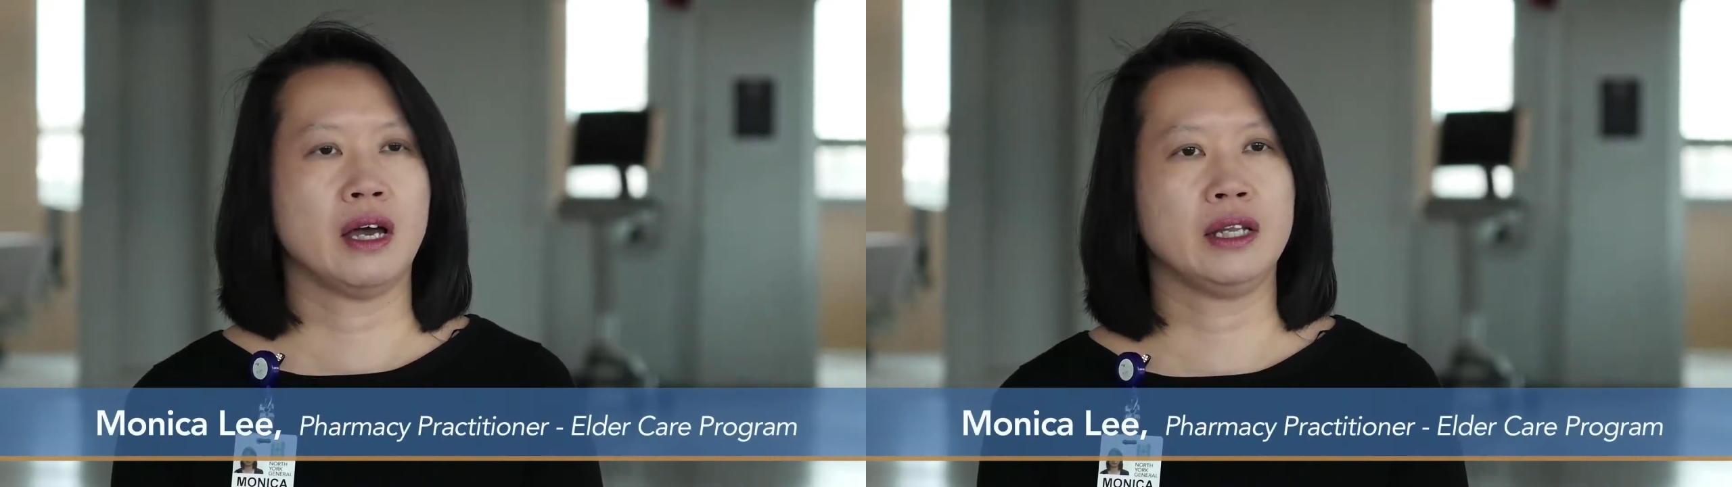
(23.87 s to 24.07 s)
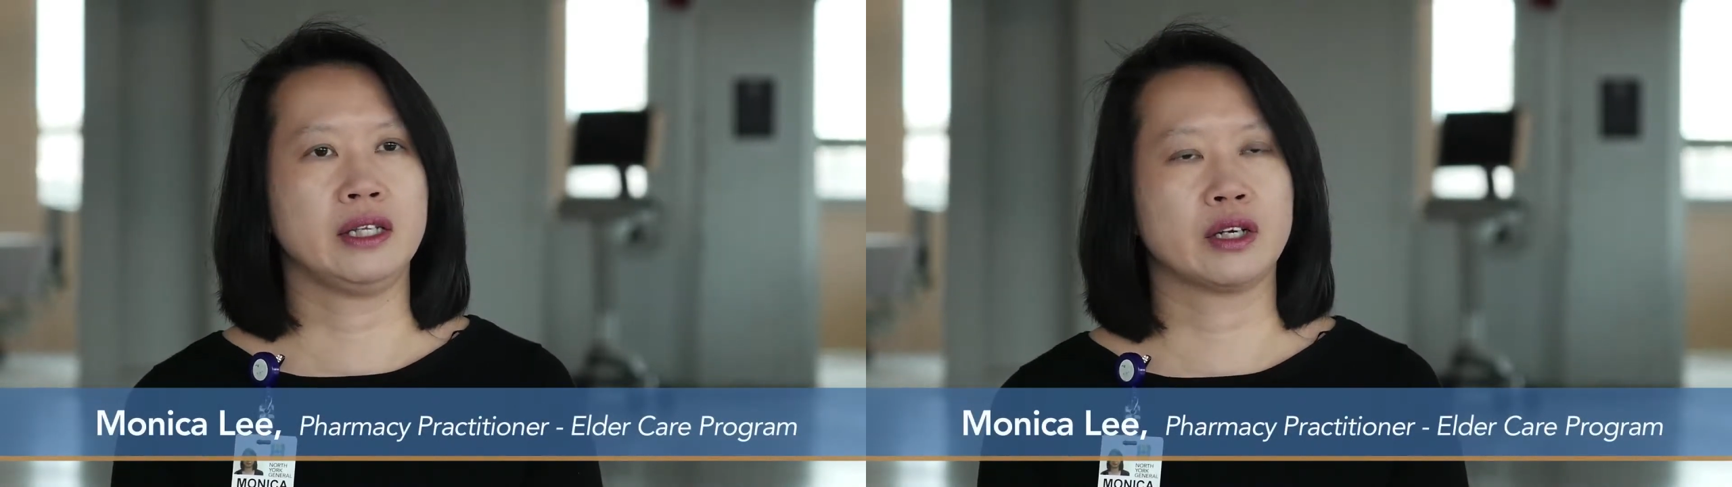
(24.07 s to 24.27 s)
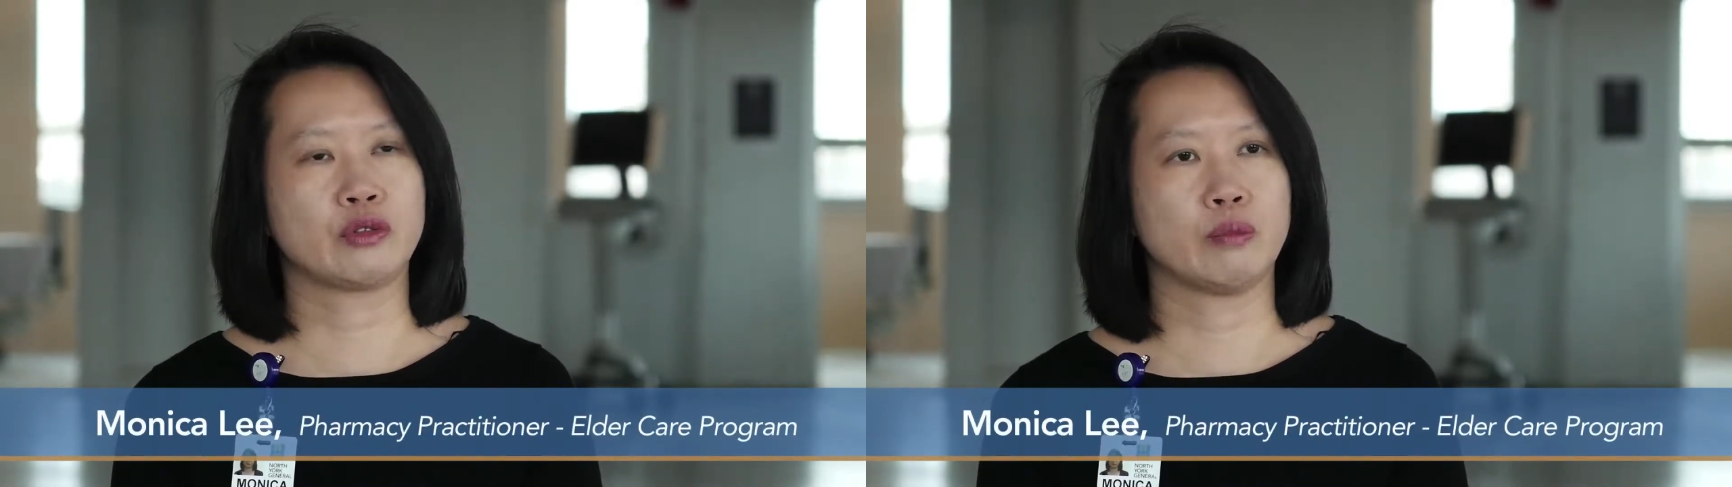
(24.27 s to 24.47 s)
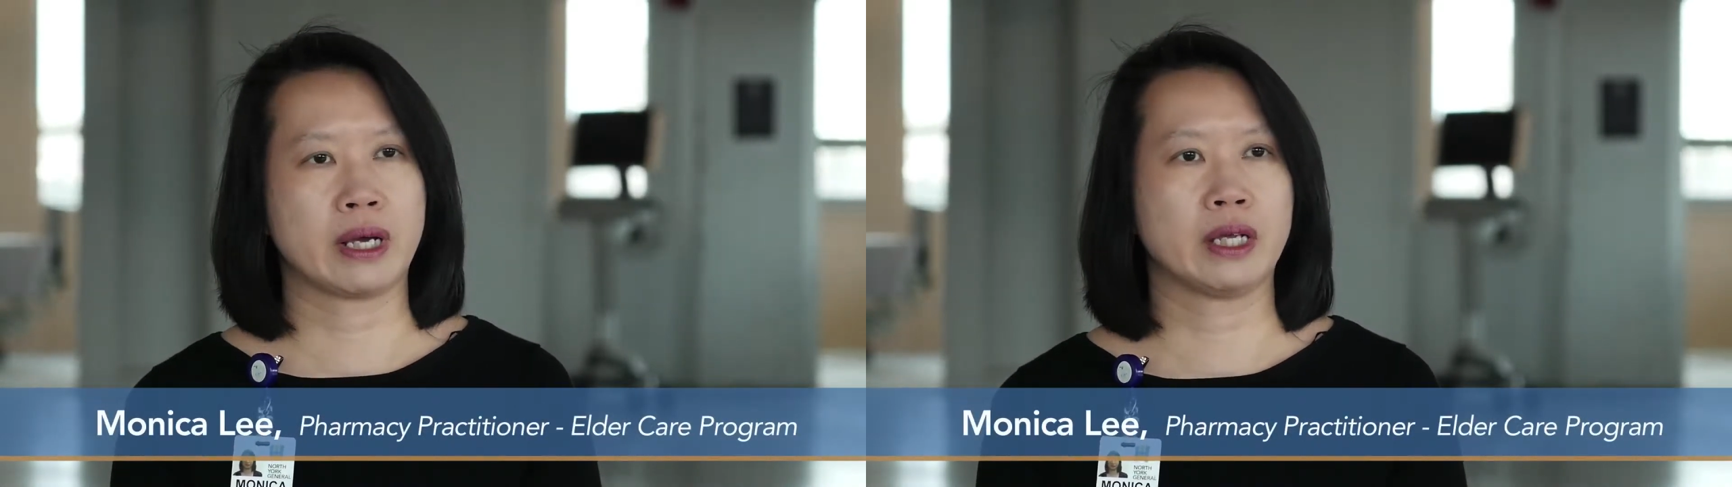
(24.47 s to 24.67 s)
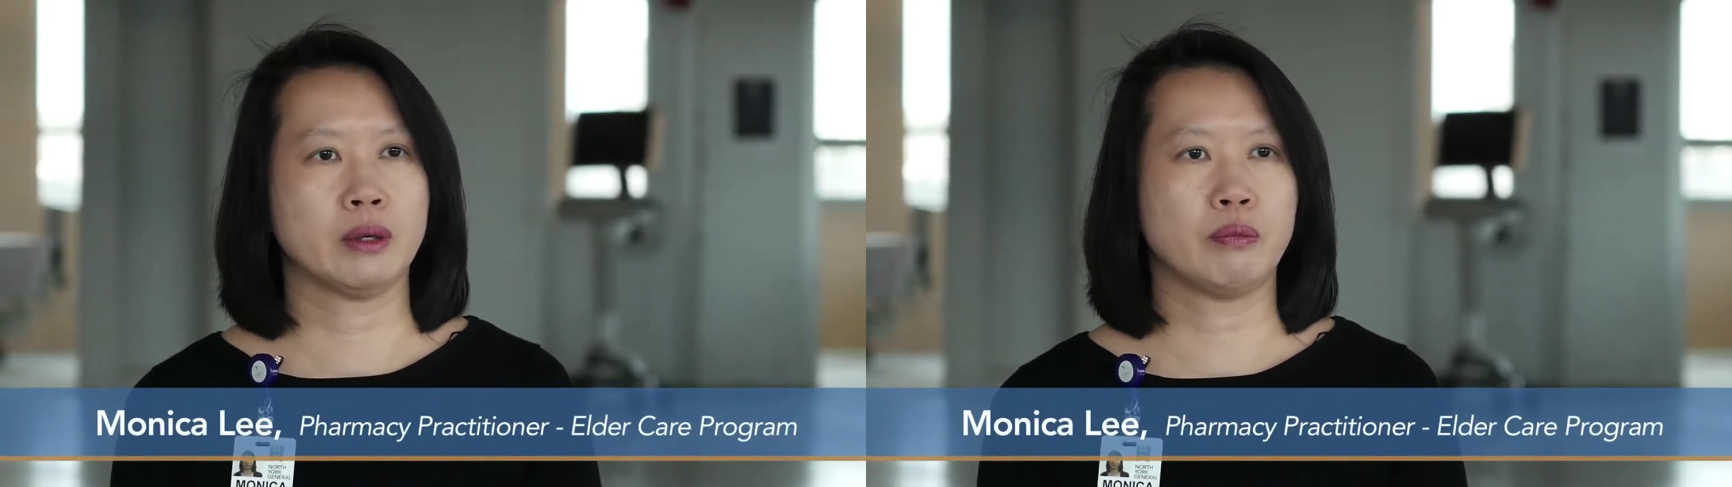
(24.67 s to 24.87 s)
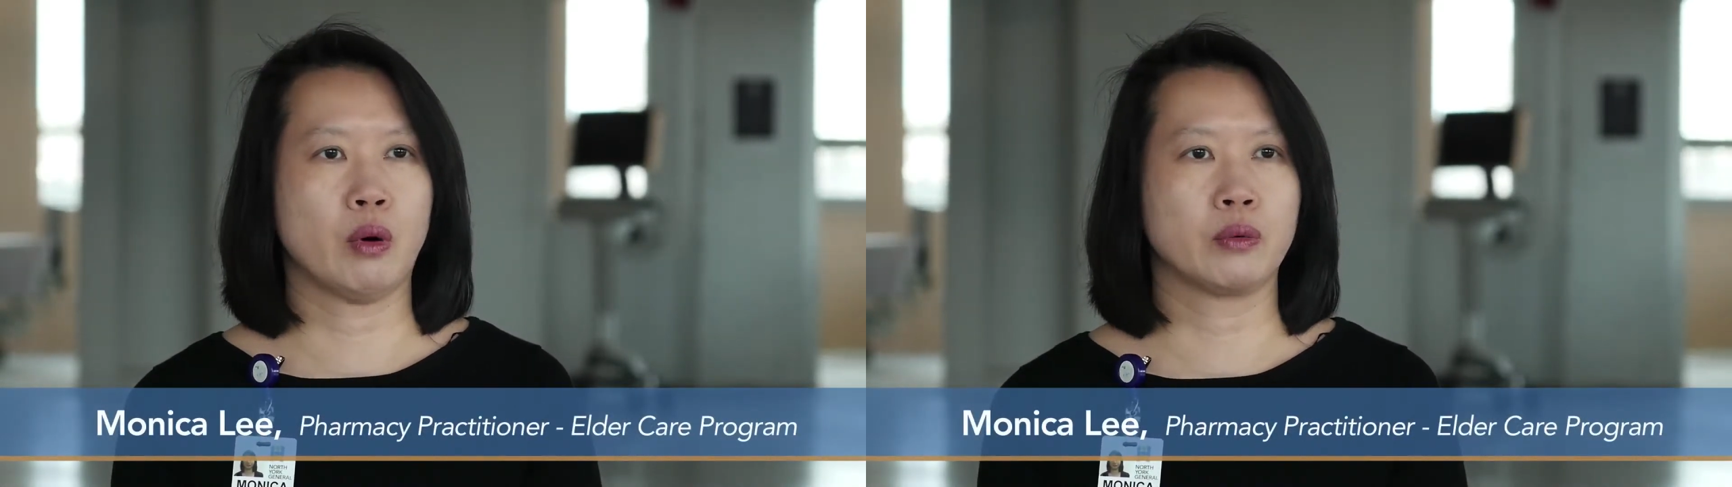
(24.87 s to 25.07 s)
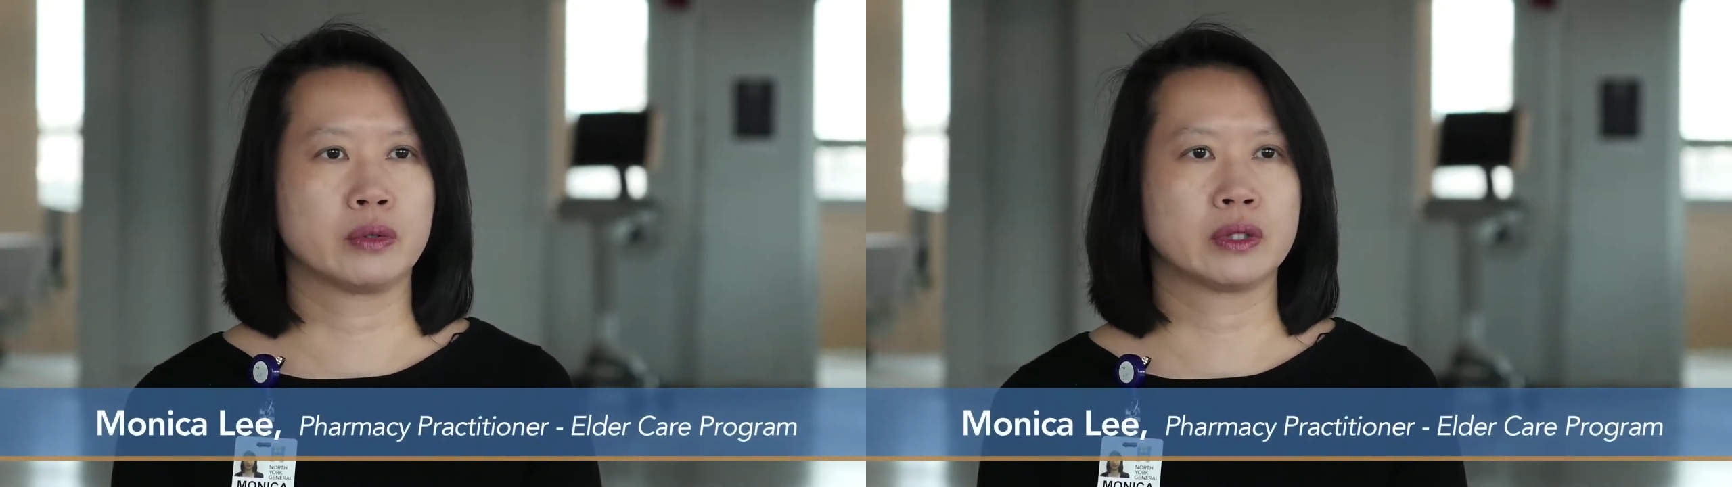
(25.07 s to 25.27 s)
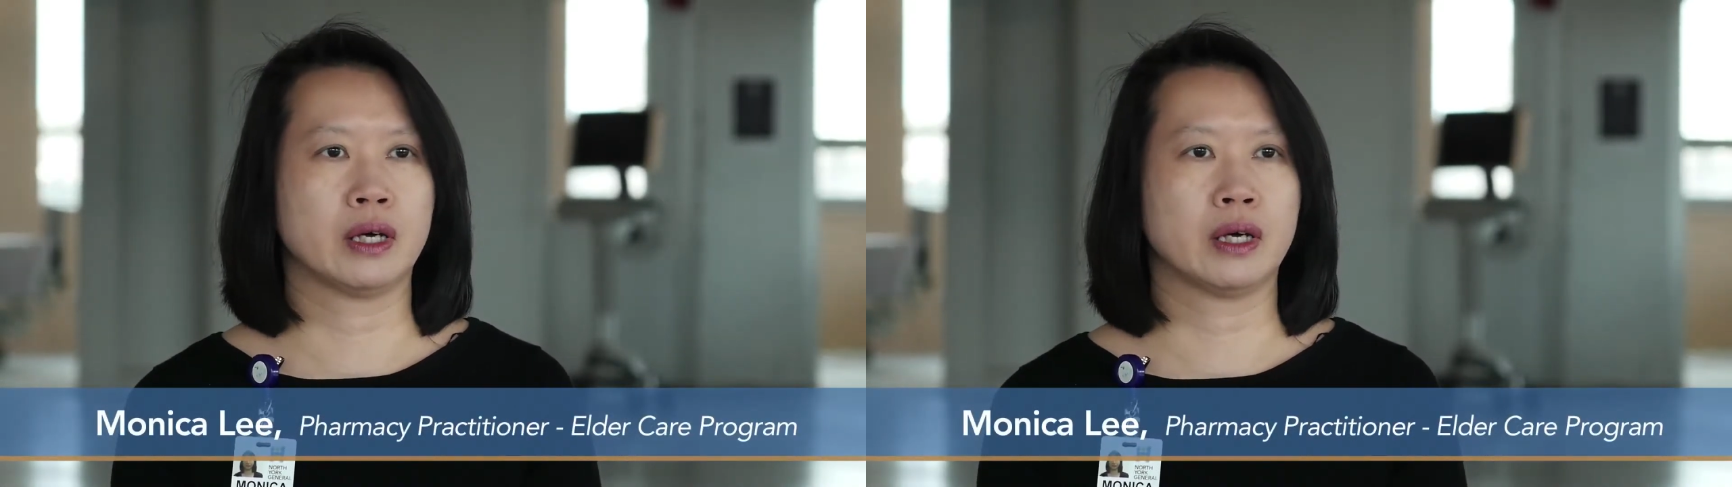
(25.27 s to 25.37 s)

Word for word: and therefore making the bones